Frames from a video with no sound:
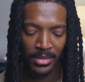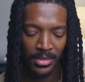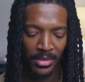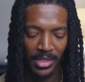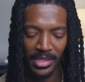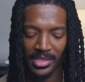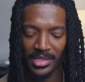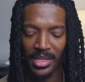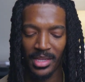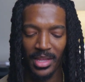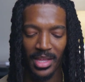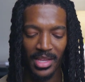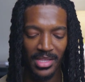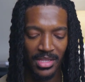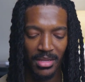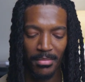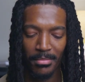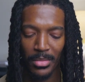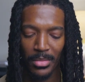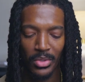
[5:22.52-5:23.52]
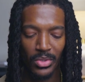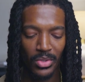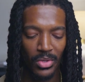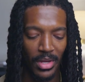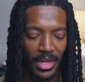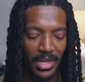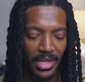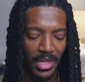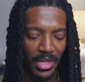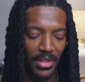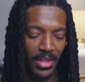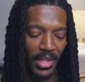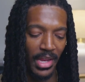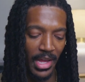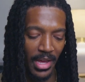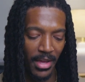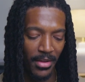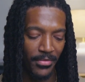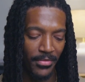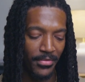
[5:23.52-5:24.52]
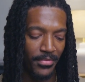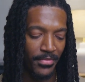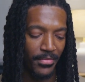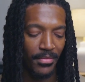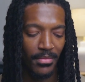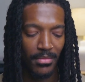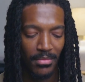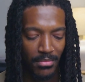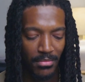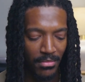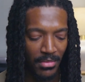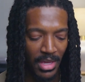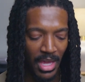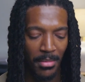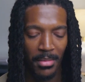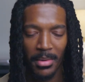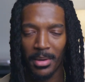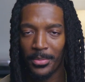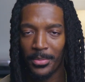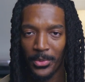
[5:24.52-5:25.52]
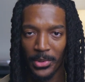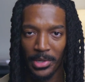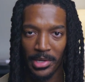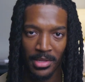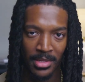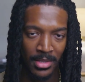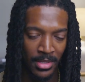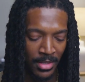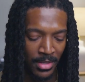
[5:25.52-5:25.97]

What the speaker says: Let's say that's some musical idea that I've came up with.